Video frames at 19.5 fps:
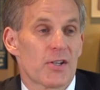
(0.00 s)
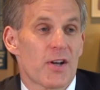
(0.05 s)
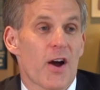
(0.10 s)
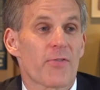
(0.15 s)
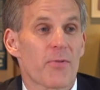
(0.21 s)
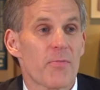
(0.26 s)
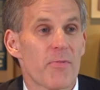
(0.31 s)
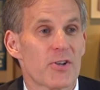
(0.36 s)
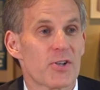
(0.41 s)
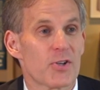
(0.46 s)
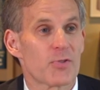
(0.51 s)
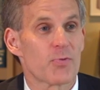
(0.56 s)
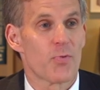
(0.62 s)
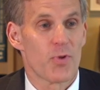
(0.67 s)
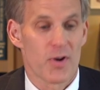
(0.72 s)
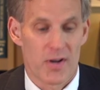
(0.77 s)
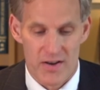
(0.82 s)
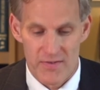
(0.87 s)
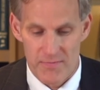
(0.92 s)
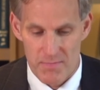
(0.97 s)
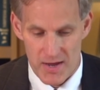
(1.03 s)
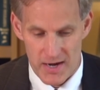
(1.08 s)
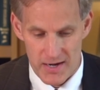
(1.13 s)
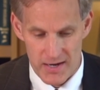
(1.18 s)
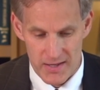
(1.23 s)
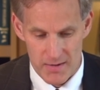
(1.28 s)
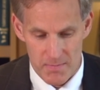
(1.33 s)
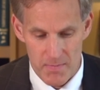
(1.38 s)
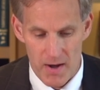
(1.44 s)
government just wouldn't have
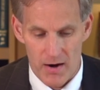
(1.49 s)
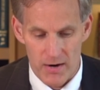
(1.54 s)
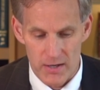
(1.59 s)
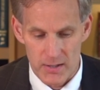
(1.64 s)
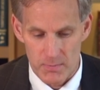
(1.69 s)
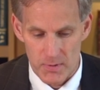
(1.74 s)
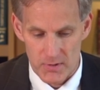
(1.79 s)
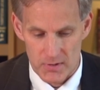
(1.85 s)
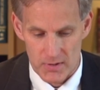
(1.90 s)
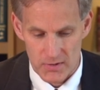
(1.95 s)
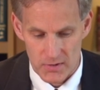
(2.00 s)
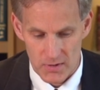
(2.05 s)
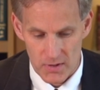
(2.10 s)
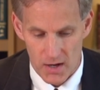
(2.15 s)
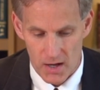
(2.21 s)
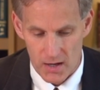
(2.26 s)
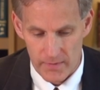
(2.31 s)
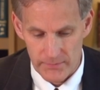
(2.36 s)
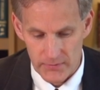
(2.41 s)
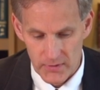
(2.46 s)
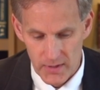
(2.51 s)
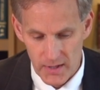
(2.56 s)
been in the marriage business at all.